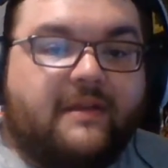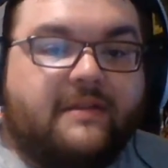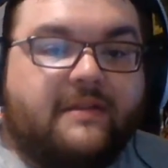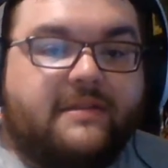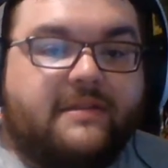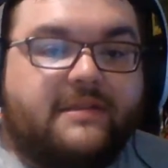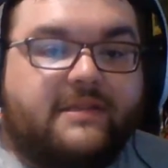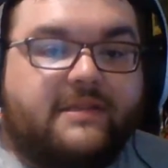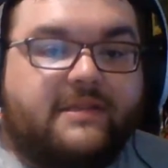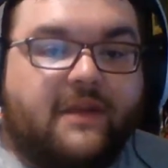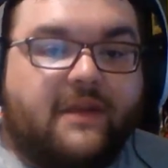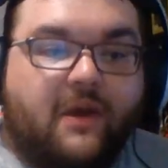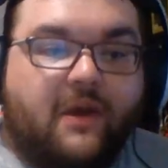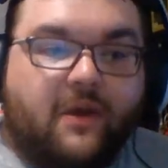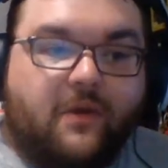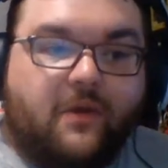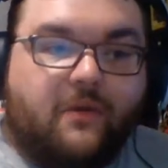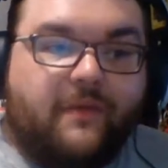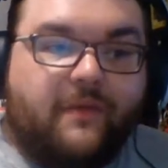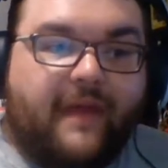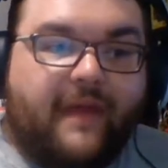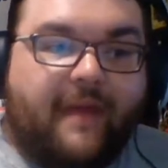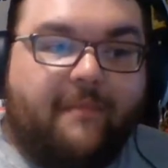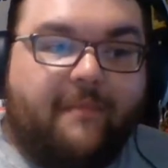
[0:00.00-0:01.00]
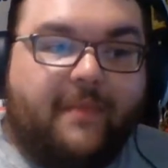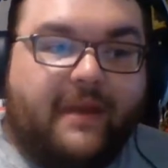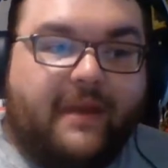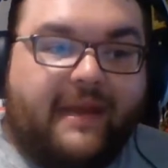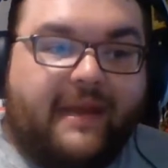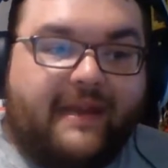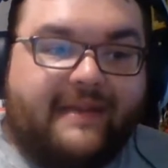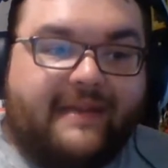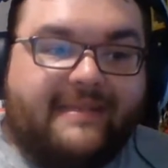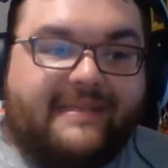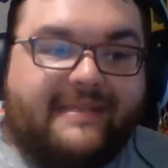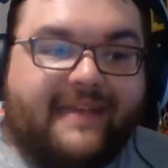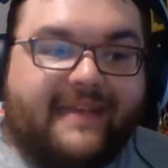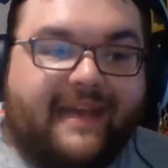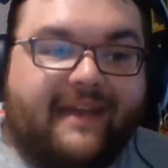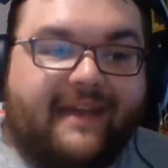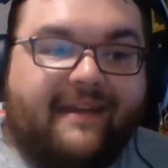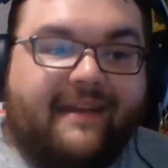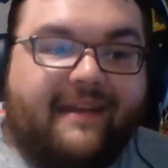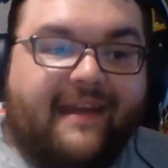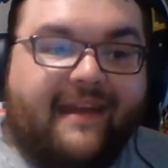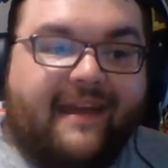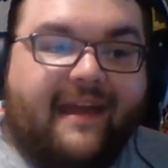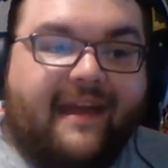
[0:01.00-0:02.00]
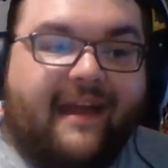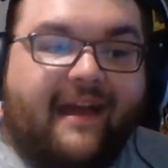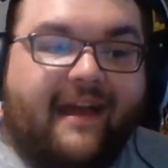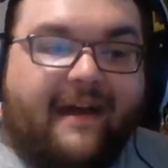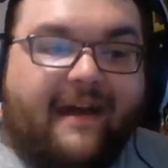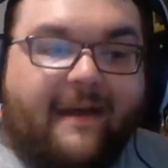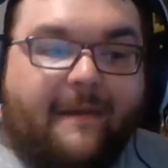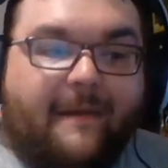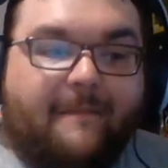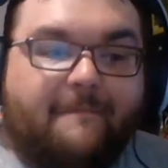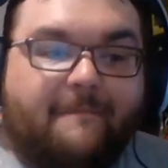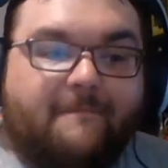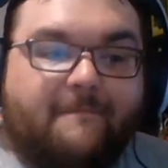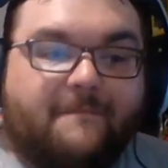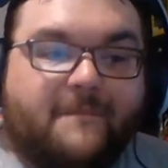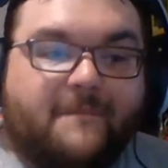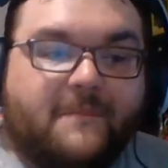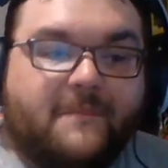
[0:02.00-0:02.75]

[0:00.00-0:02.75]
So, that being said, I